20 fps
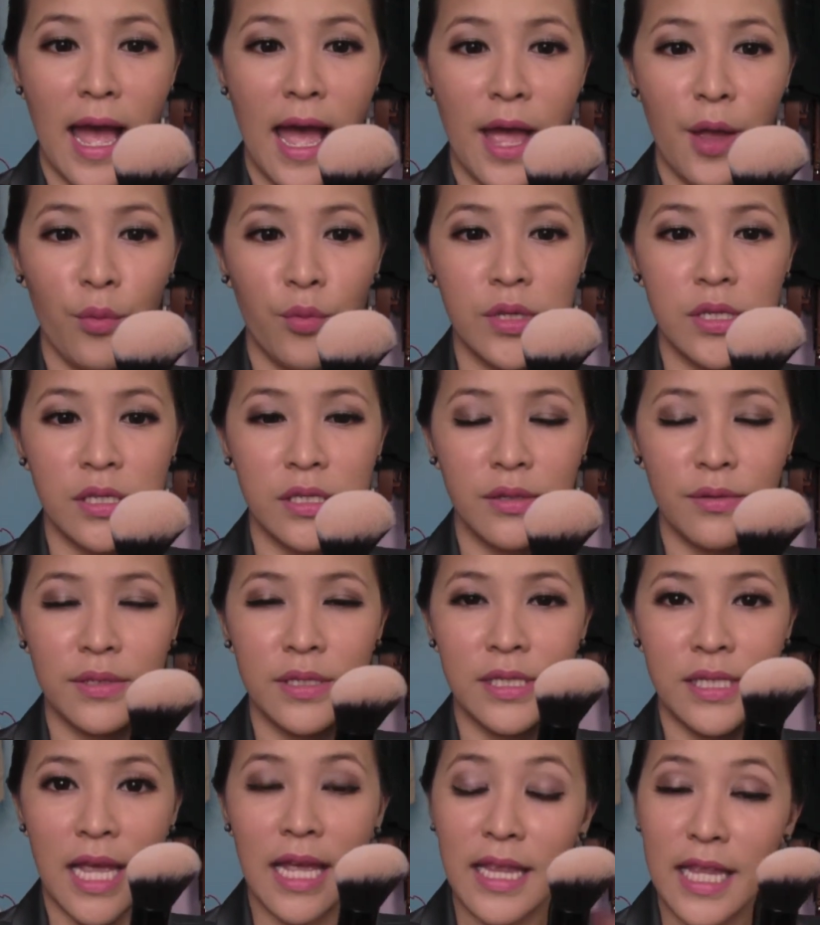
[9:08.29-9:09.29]
I was so
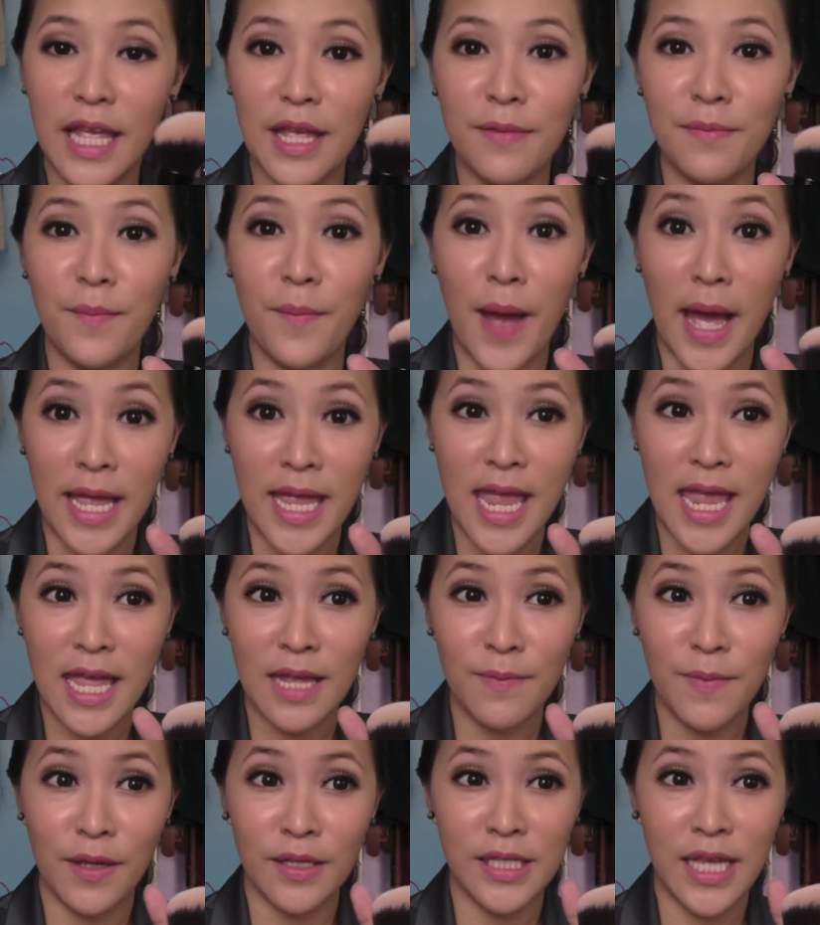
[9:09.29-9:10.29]
set in buying
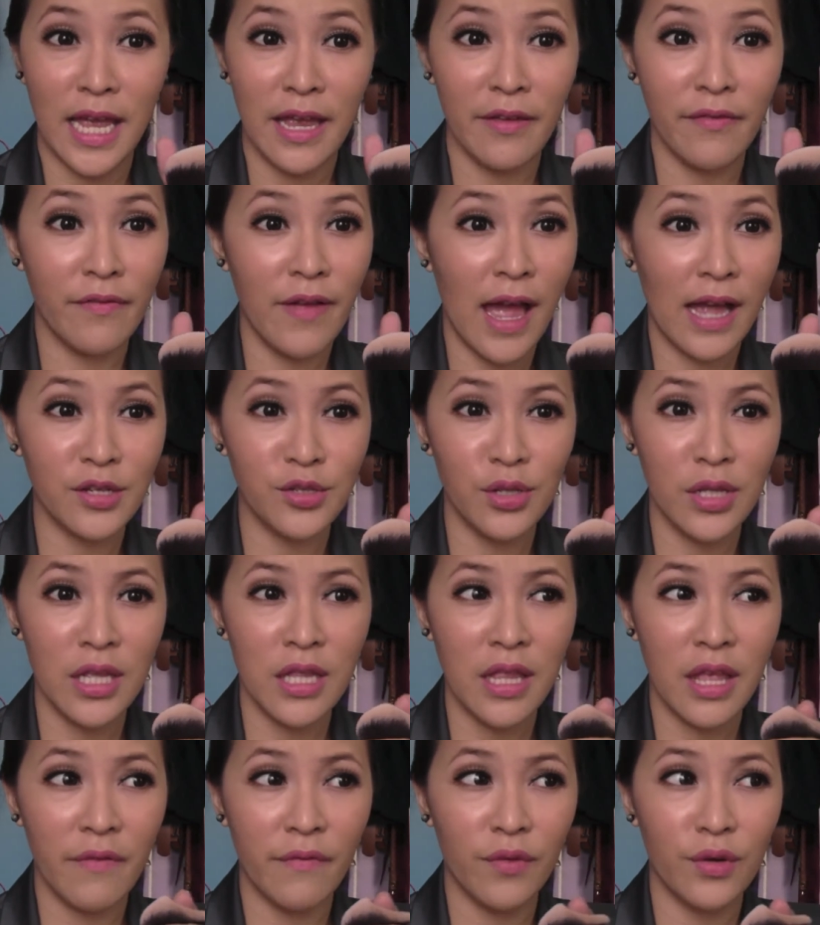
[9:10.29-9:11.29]
it because I've
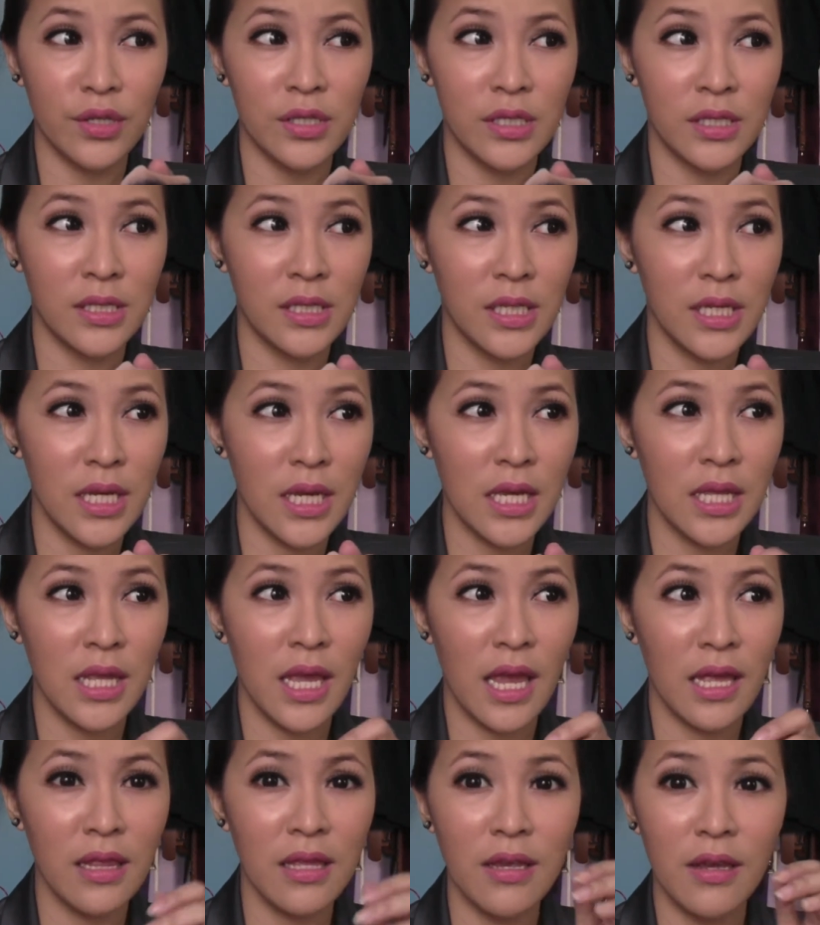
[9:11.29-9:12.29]
actually never seen
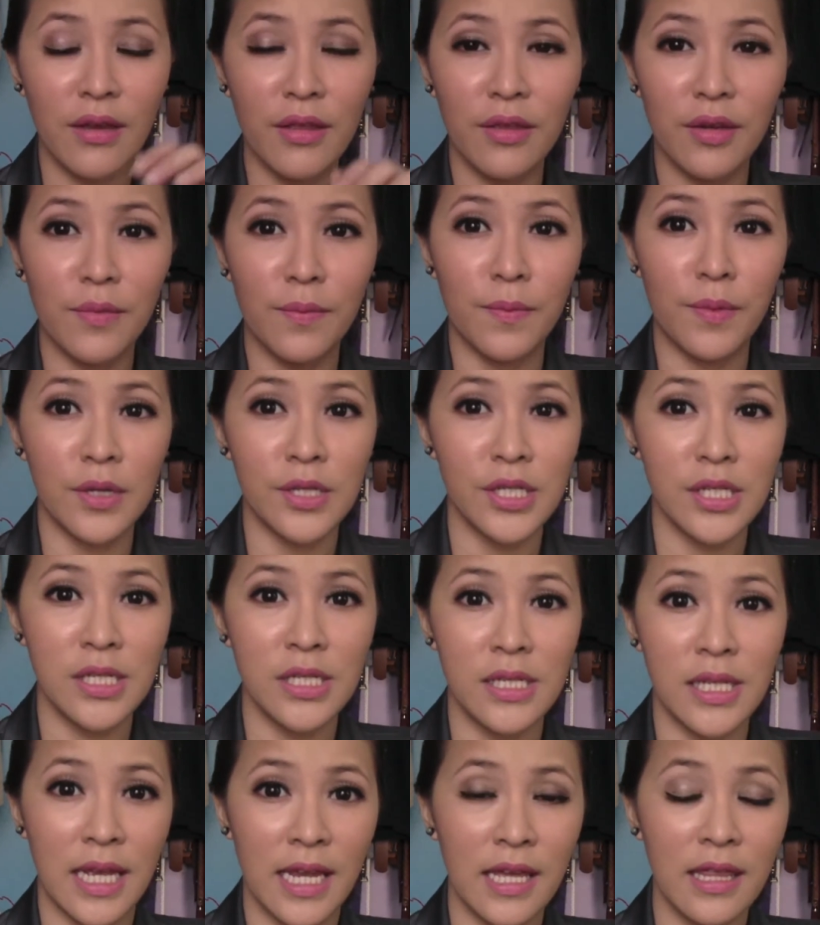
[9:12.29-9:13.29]
any other
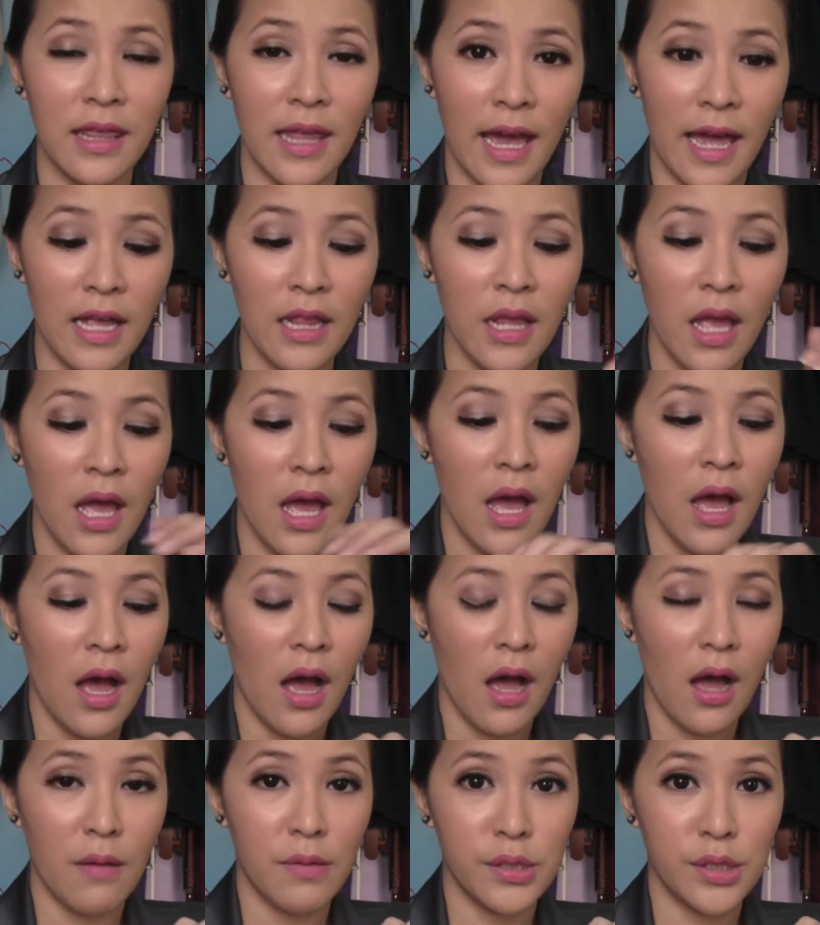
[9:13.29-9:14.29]
brushes like that,
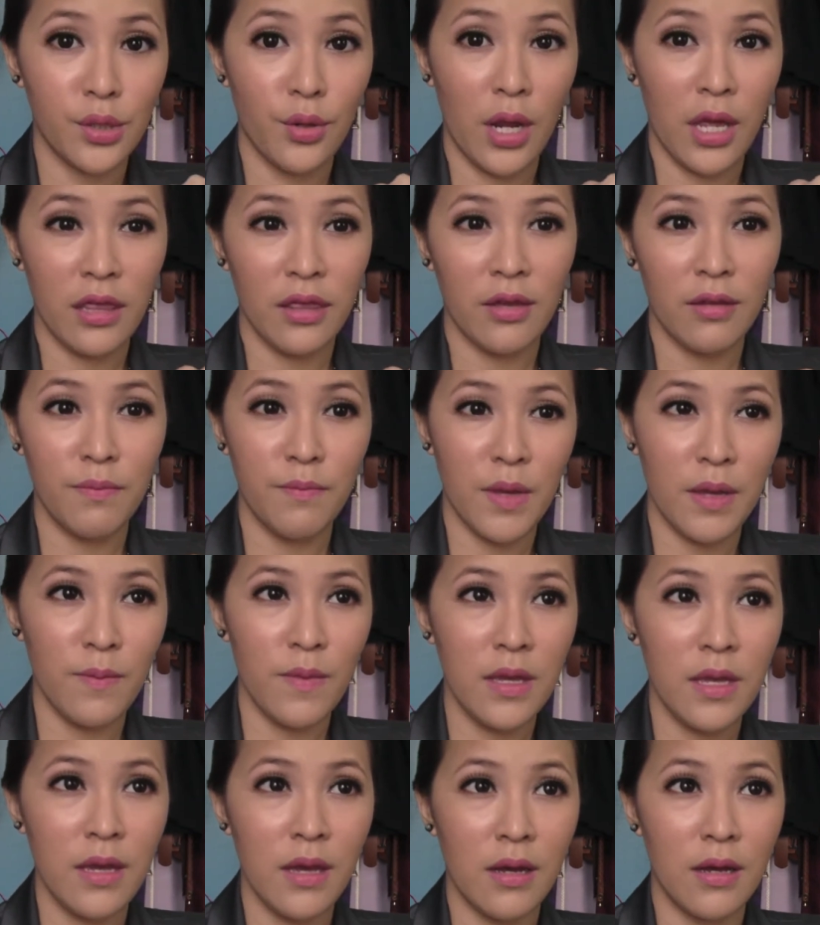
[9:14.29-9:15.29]
so I thought
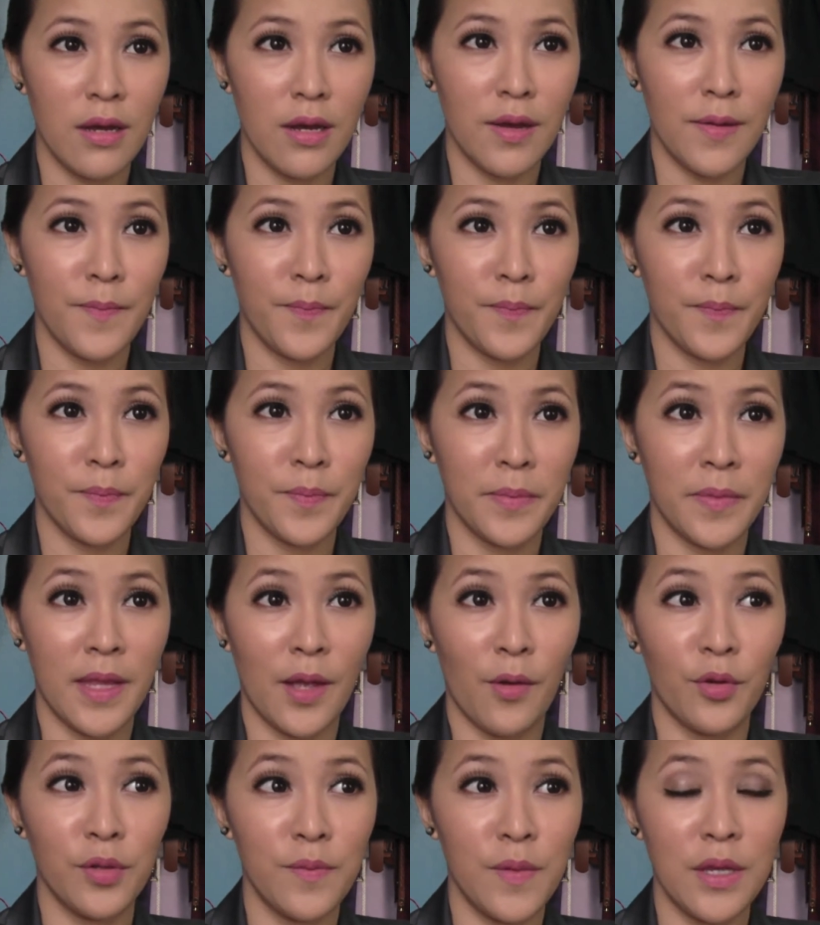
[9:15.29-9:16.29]
maybe
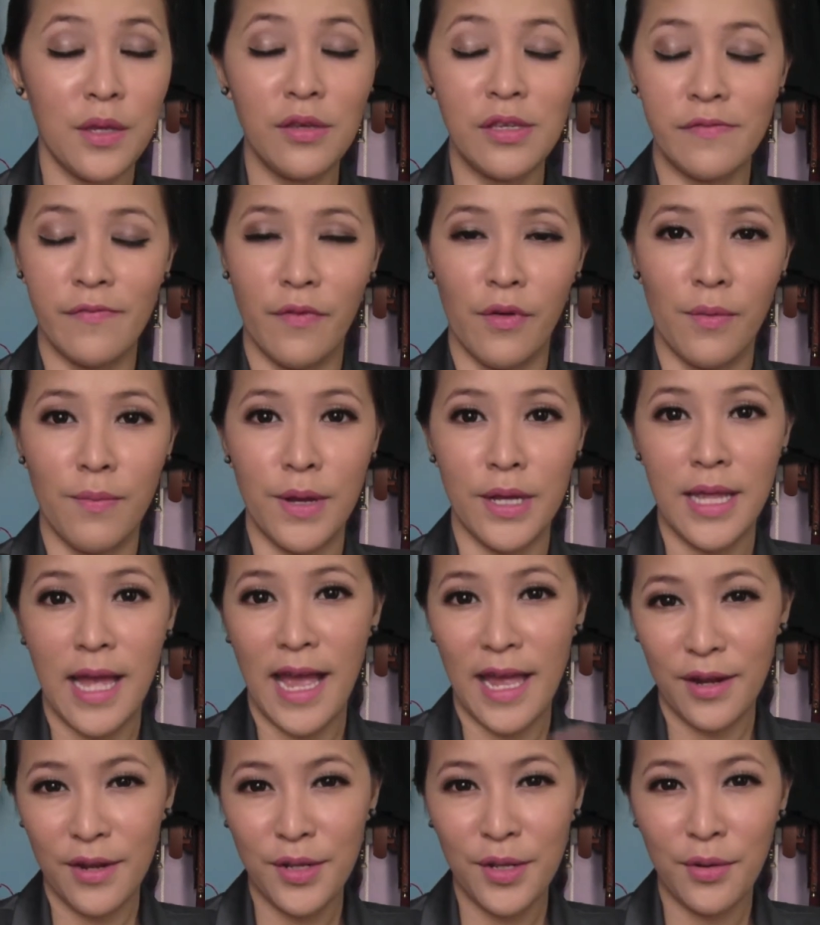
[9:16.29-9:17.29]
that would be useful, but
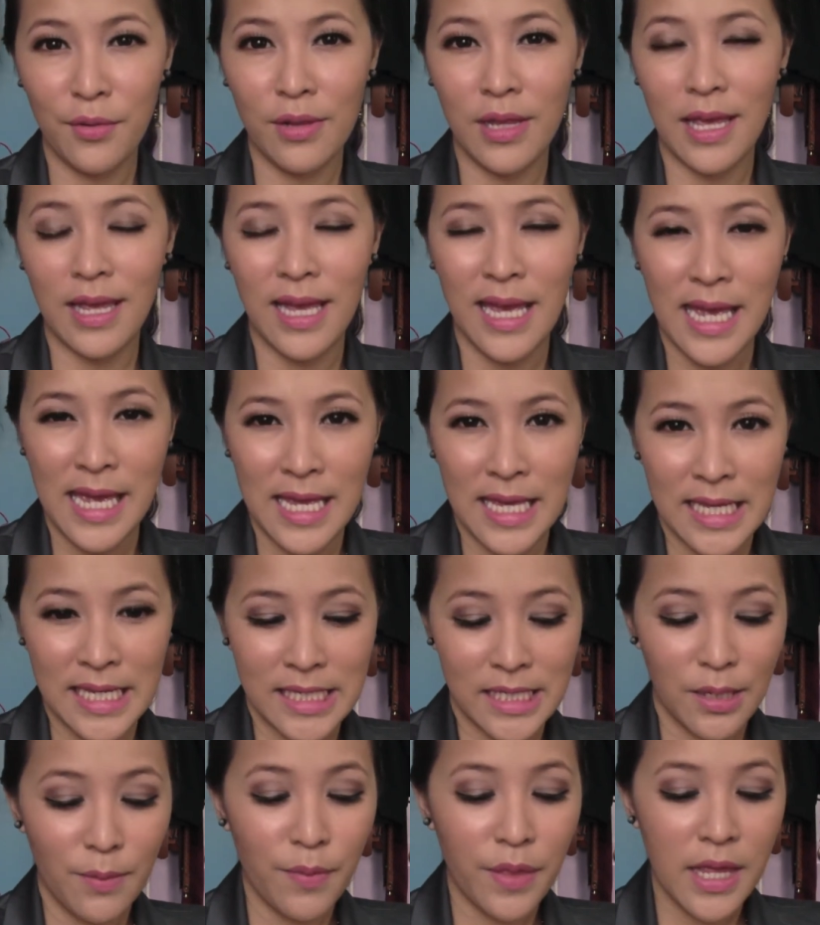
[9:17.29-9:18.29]
I don't know, like,
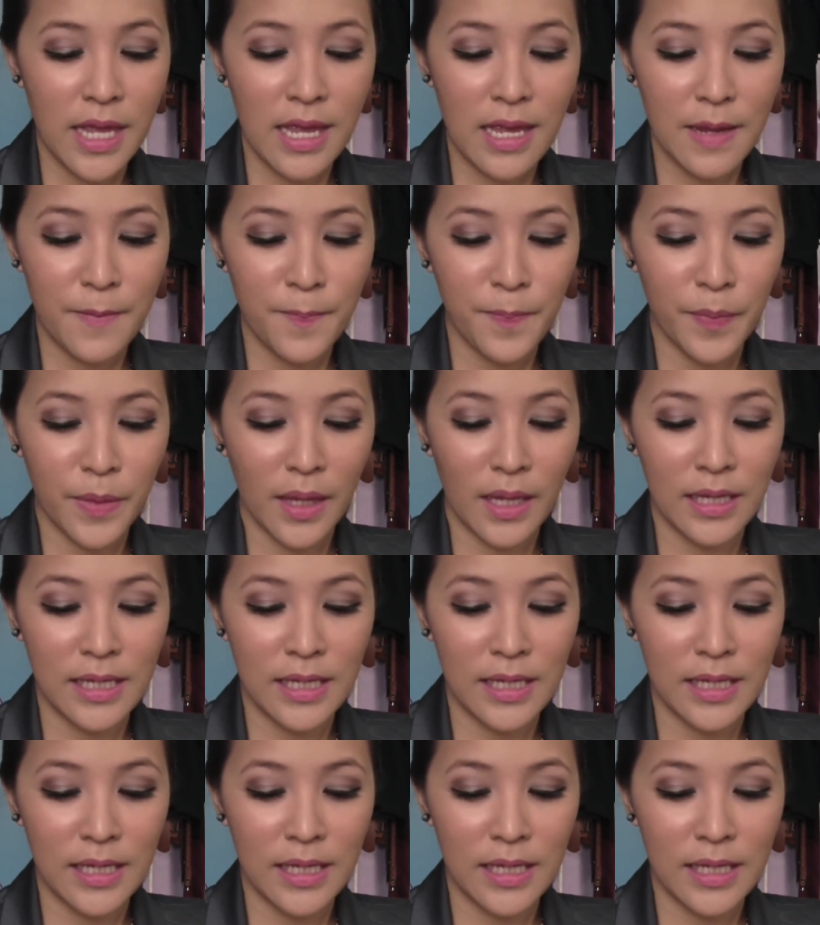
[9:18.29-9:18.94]
something